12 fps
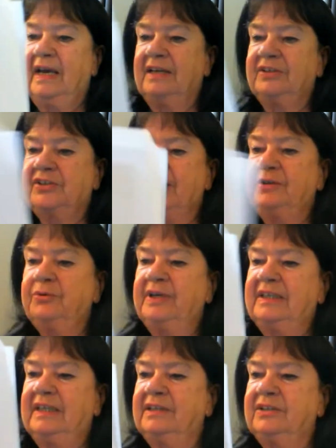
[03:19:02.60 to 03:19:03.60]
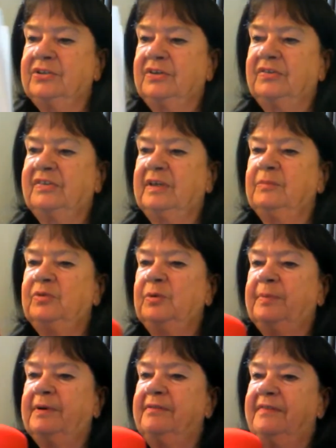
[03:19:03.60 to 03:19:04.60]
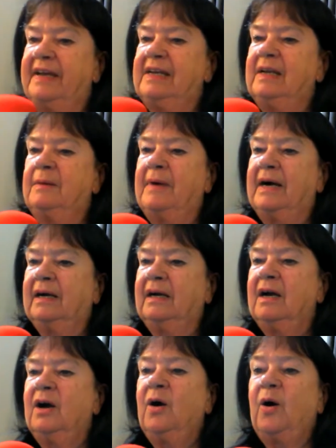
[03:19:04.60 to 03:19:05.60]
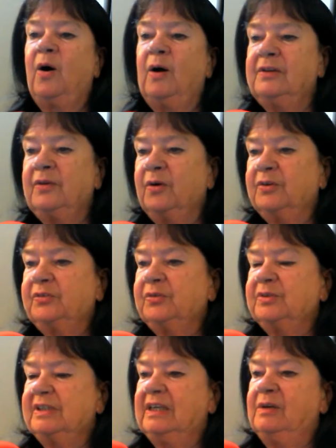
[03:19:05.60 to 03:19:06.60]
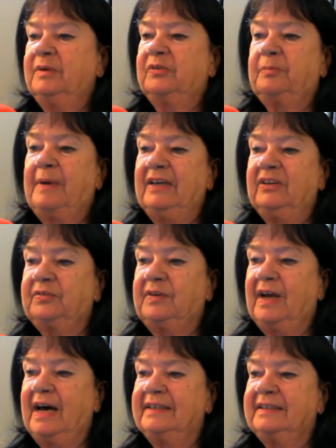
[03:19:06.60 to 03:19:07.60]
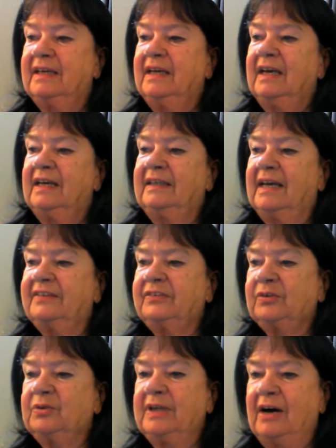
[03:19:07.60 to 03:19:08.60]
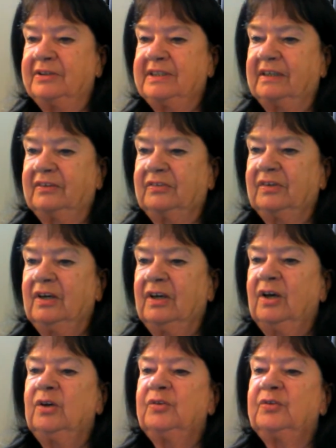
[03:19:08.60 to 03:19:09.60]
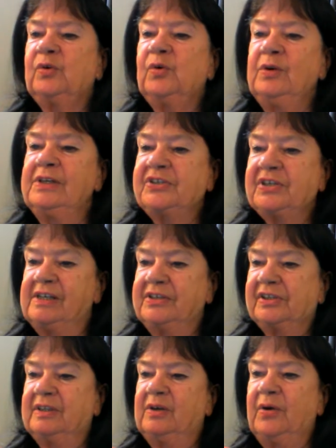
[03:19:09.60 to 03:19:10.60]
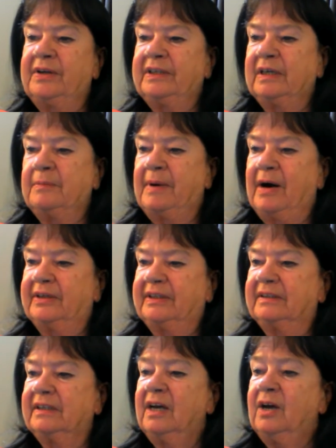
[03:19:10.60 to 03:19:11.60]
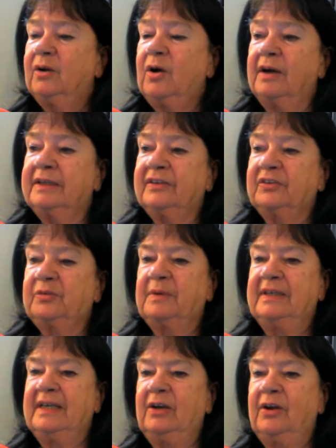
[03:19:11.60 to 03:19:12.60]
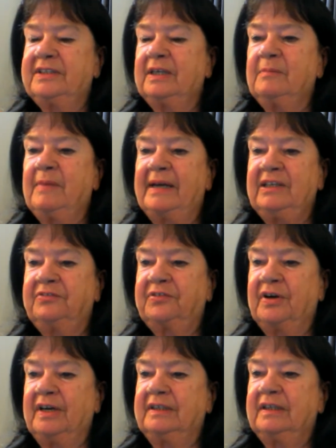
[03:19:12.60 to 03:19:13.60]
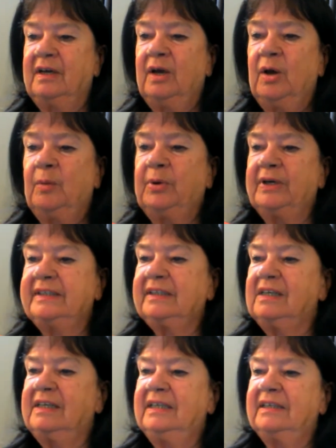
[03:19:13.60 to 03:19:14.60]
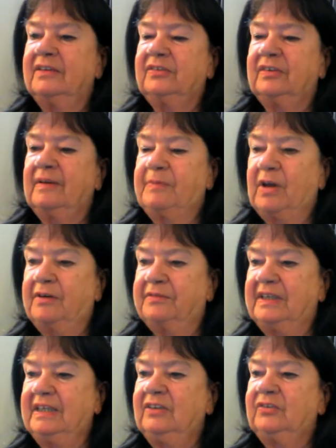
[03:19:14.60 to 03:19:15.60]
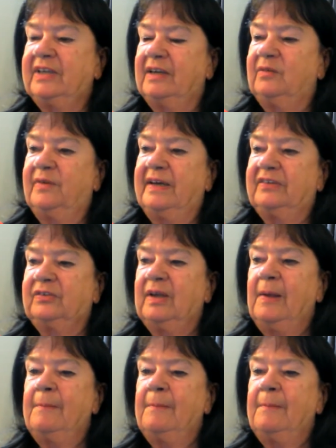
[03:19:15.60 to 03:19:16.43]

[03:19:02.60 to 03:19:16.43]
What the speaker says: and genuine interest seems to prevail among all those who deal with spaceflight and astronautics. School children learning about it, congressmen allotting money for it, political leaders of the East and West